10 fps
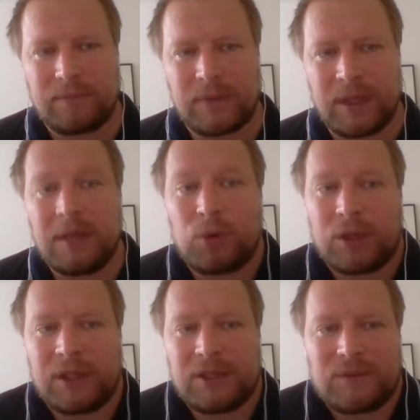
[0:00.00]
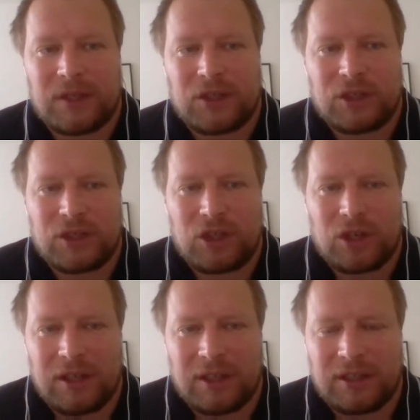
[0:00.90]
importance of actually
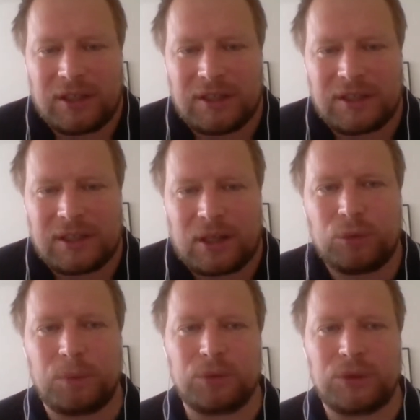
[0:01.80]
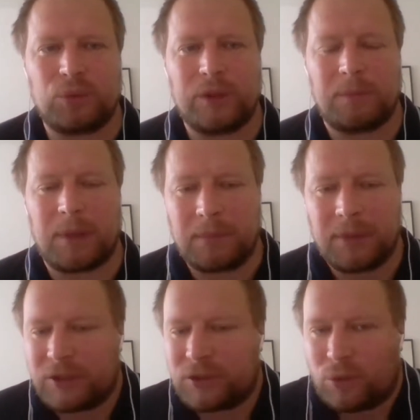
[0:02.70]
sharing these outputs with the
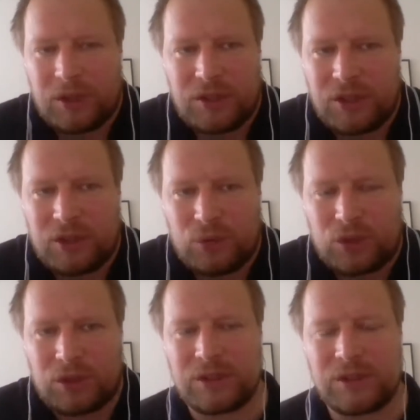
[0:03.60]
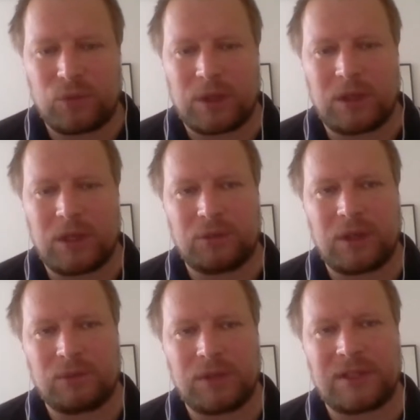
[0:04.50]
publics or institutions? Well,
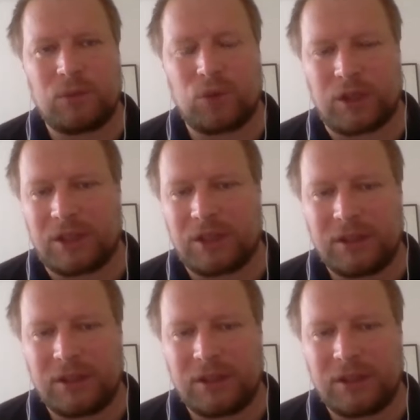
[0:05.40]
how does that work?